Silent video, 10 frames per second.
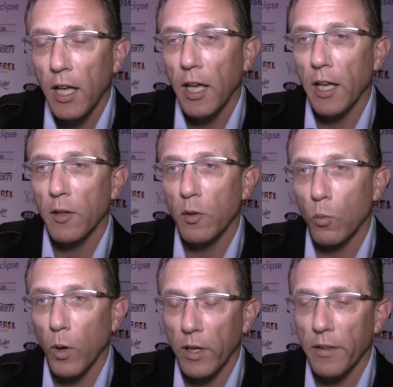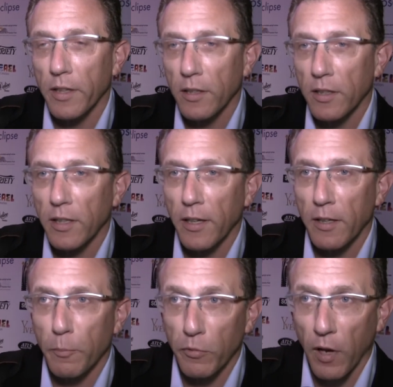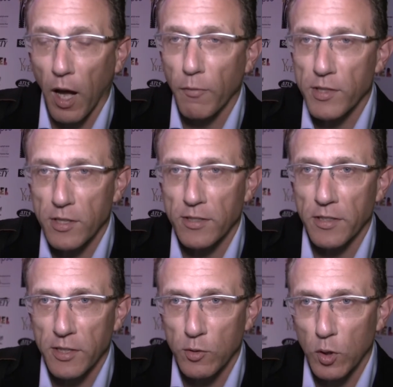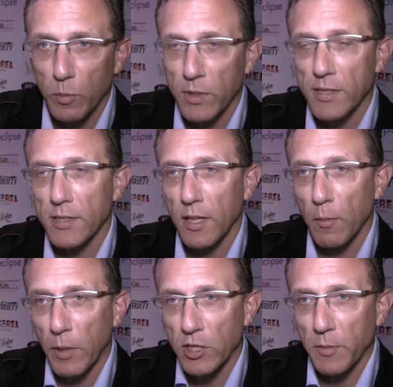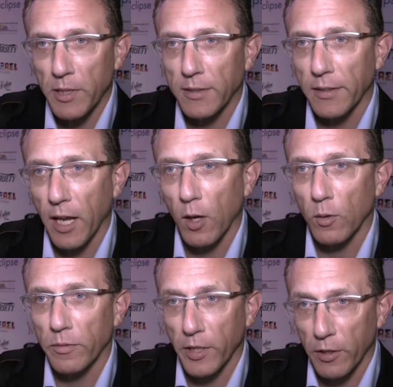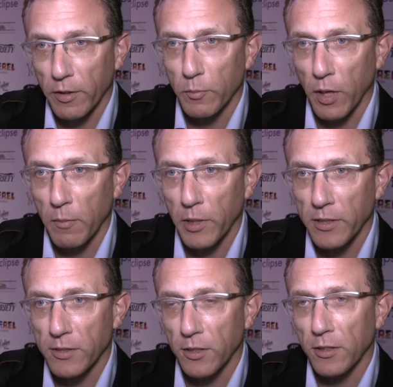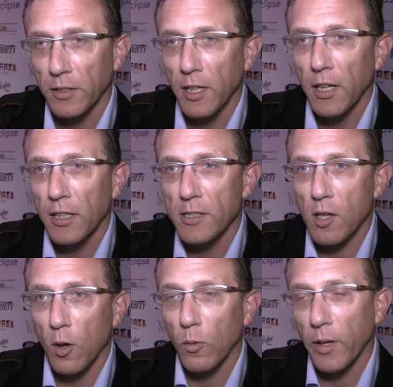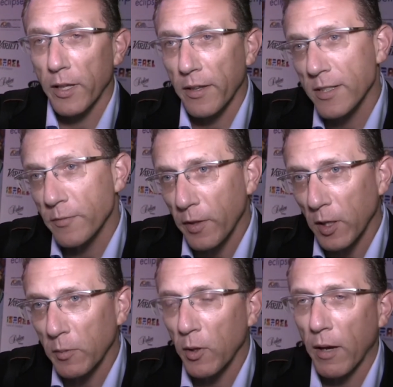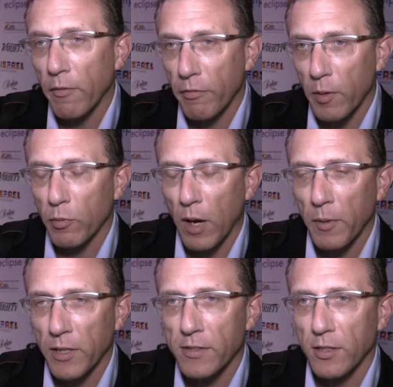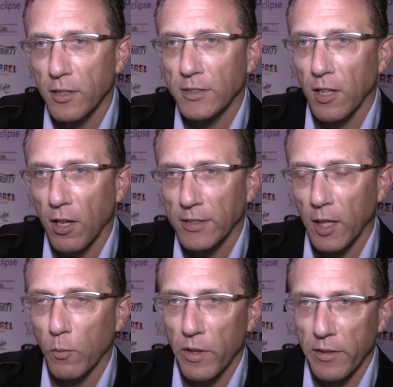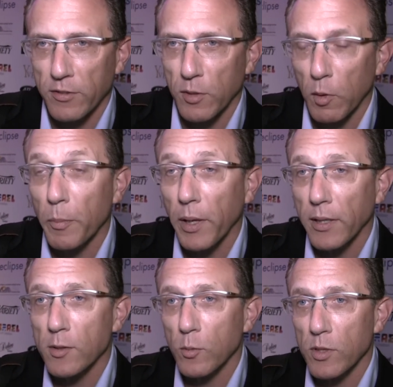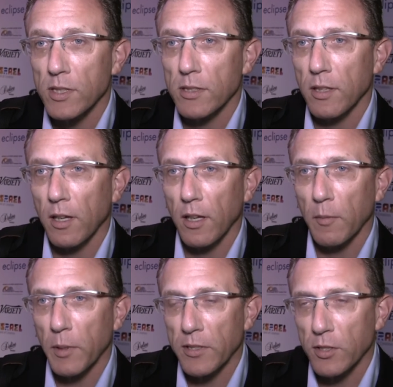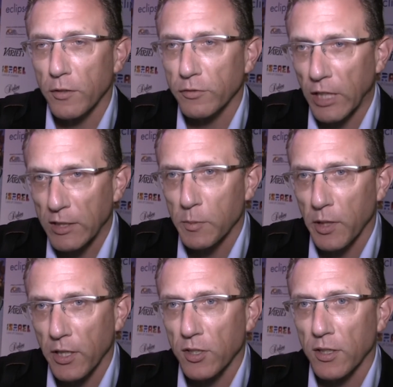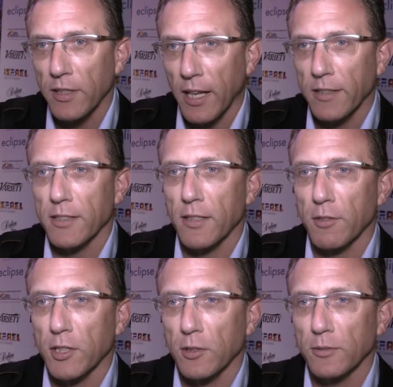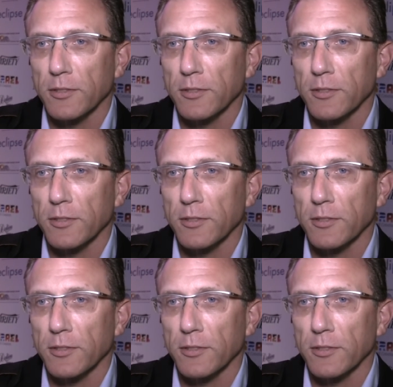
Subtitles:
And one of the officers in this group is Benjamin Netanyahu, the current prime minister. So in this film, you have three prime ministers alongside with Shimon Peres, who was minister of transportation in 1972.